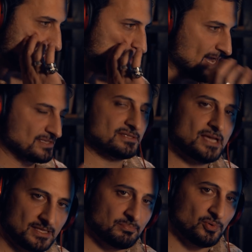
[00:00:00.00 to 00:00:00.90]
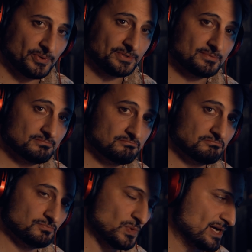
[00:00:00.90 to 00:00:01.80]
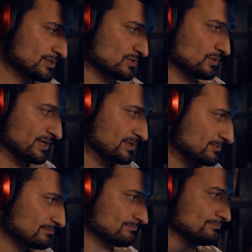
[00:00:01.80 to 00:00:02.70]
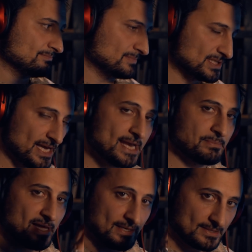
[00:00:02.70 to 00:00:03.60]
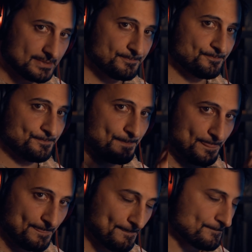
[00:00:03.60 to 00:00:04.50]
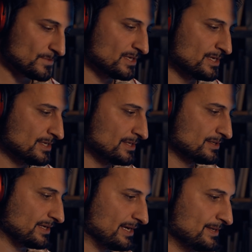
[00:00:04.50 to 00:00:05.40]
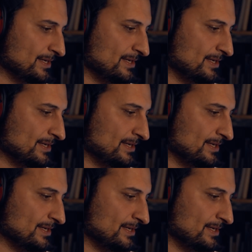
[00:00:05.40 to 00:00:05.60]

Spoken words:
it has a center point, right? So, and it's animated. Okay.